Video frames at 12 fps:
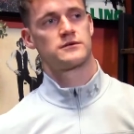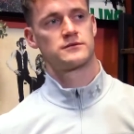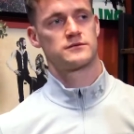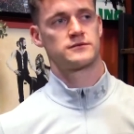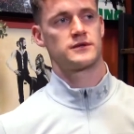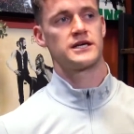
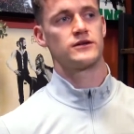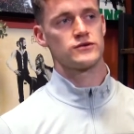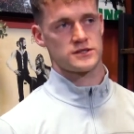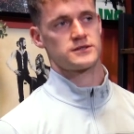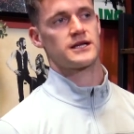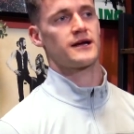Yeah, he
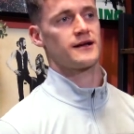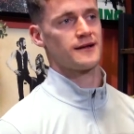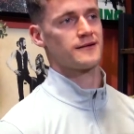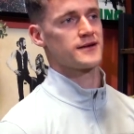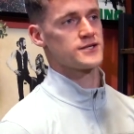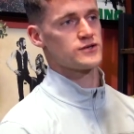does that
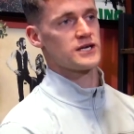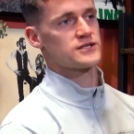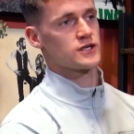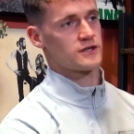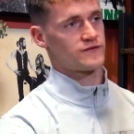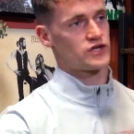right. So he has
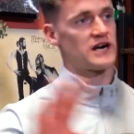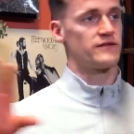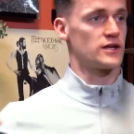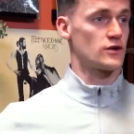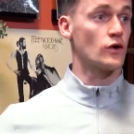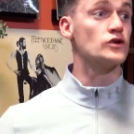to travel
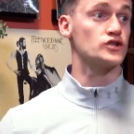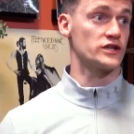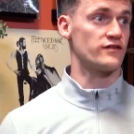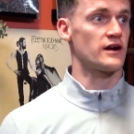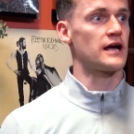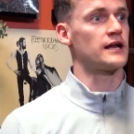the country
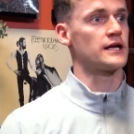for that.